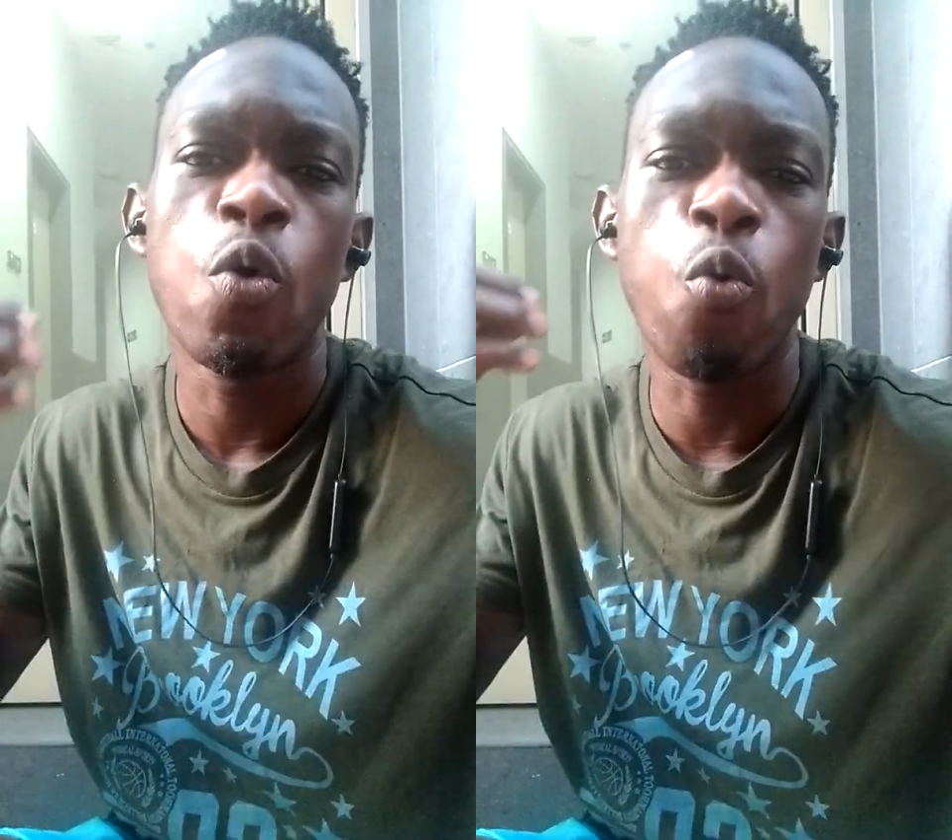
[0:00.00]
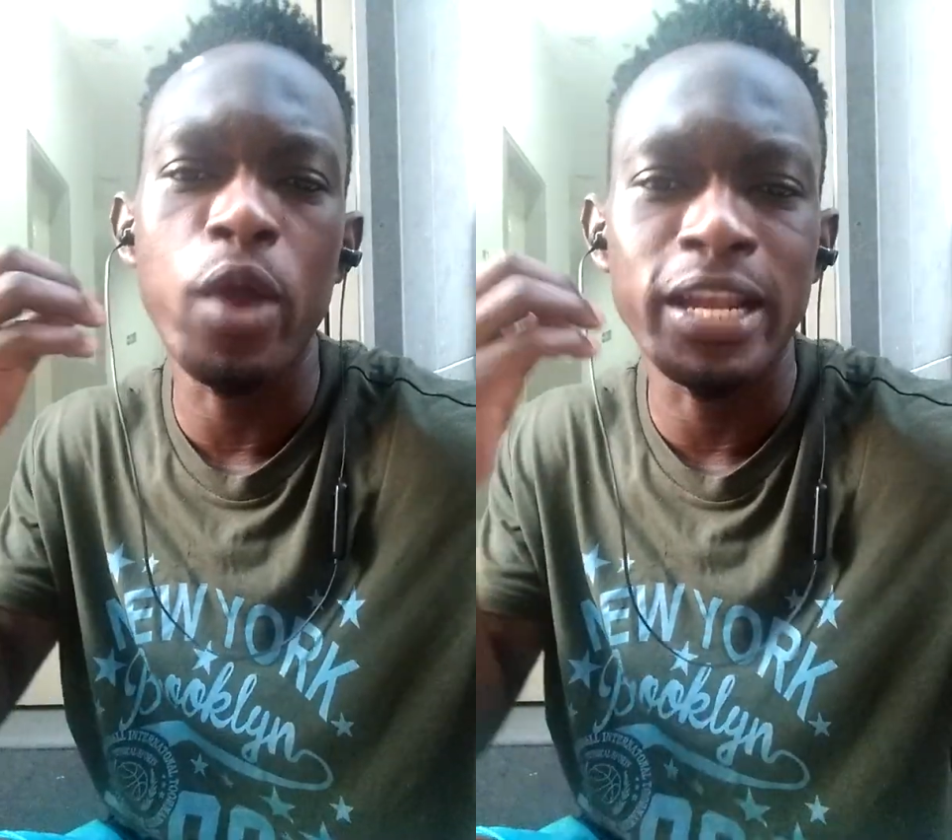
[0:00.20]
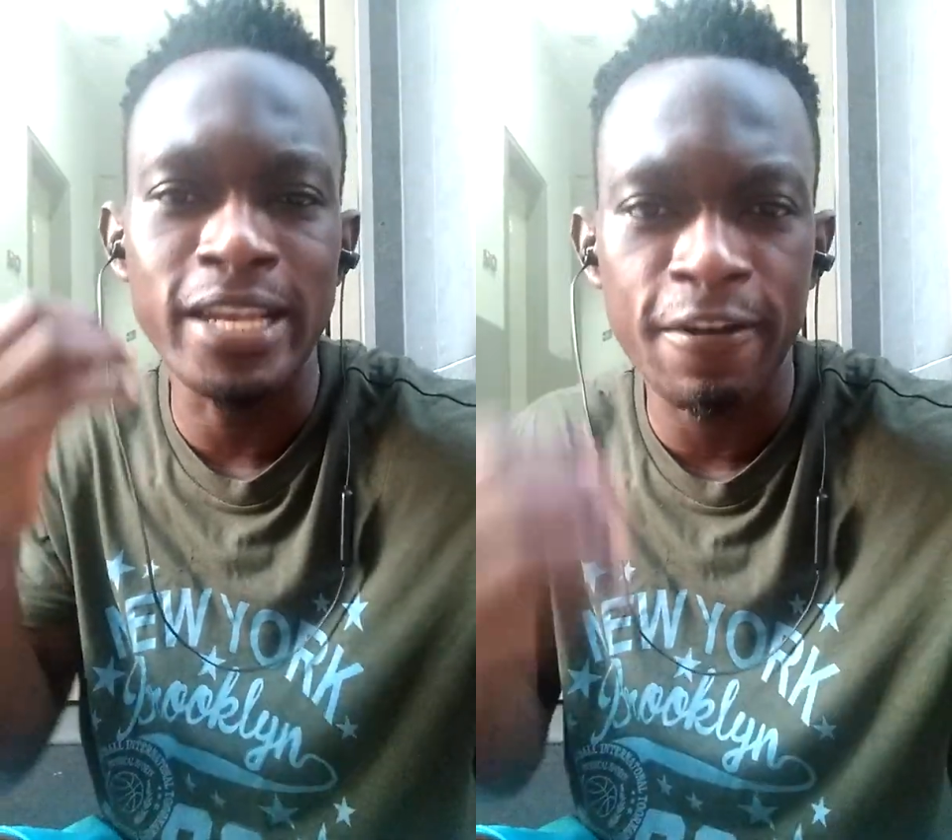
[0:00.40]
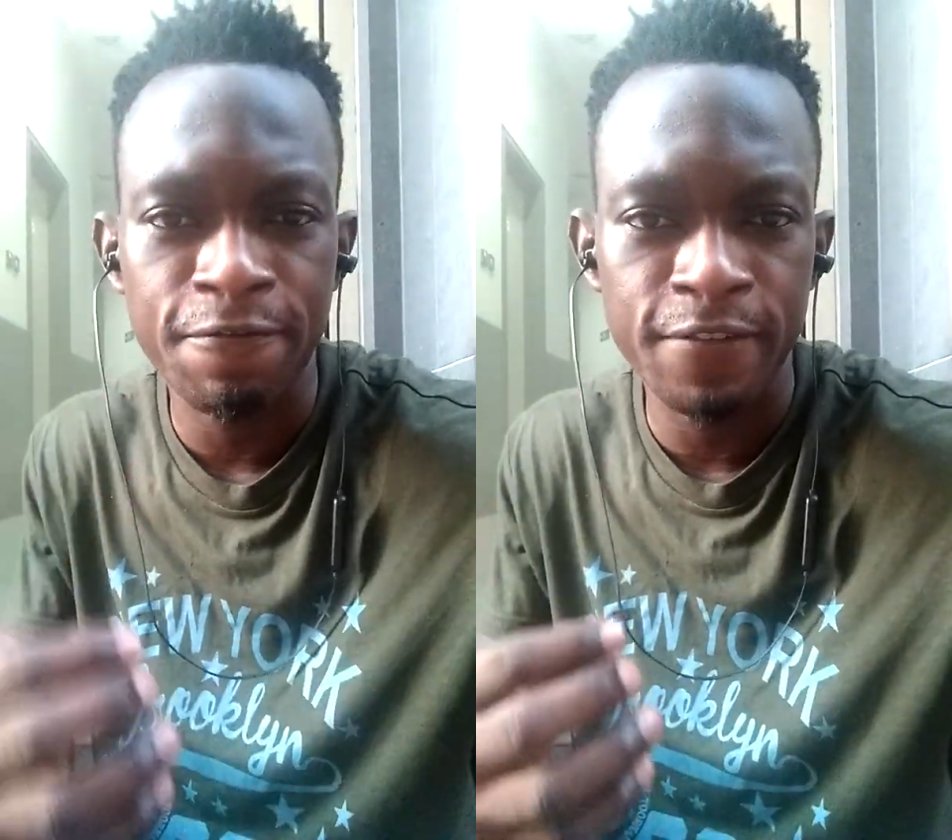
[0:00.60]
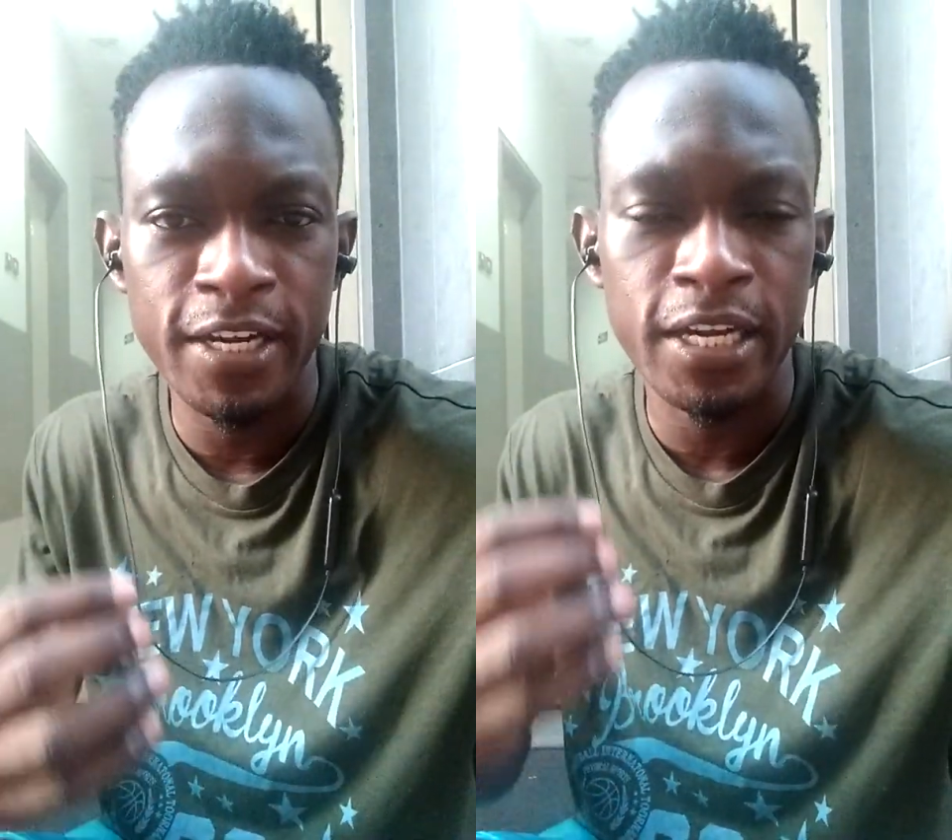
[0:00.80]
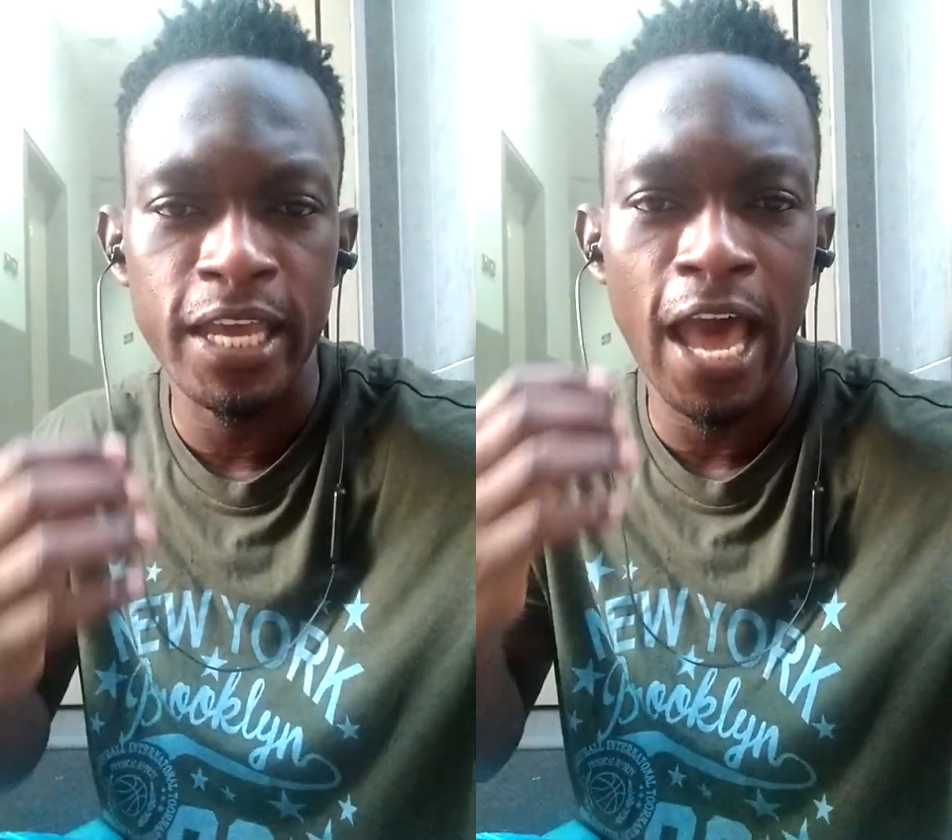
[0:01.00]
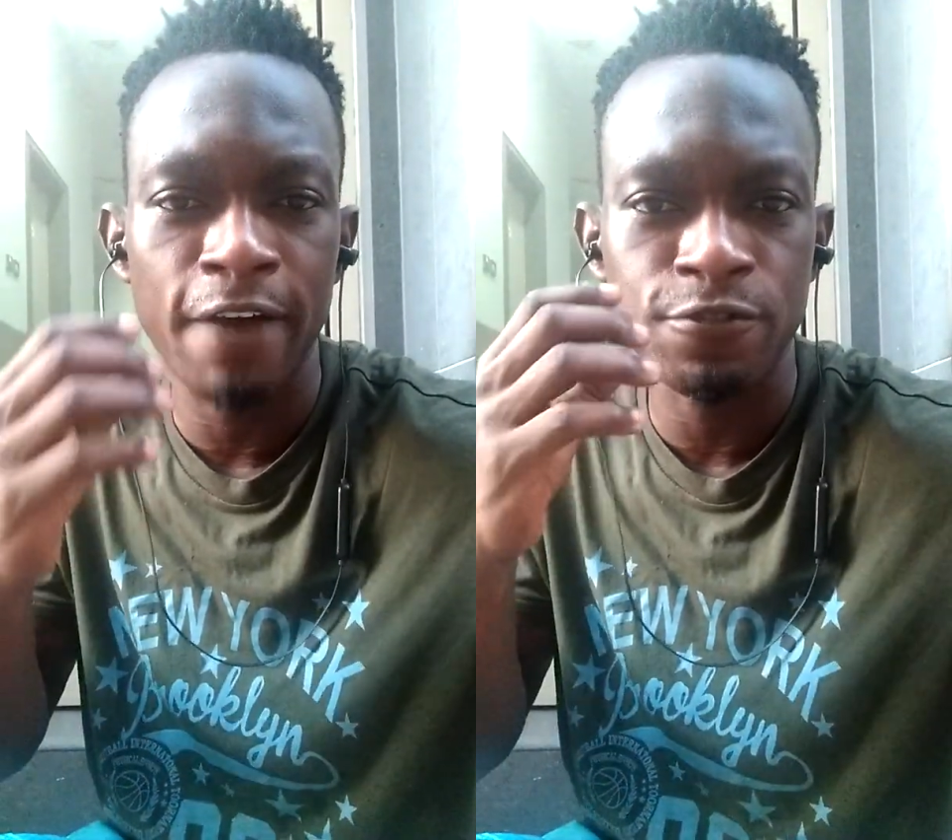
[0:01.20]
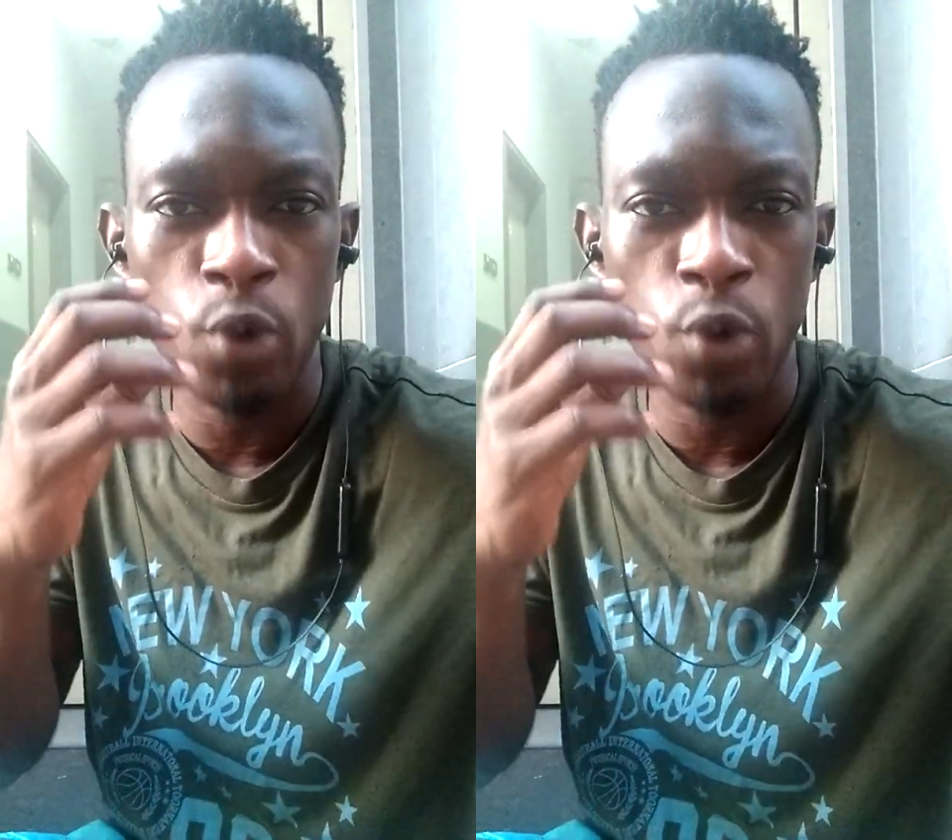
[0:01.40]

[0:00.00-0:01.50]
we definitely have to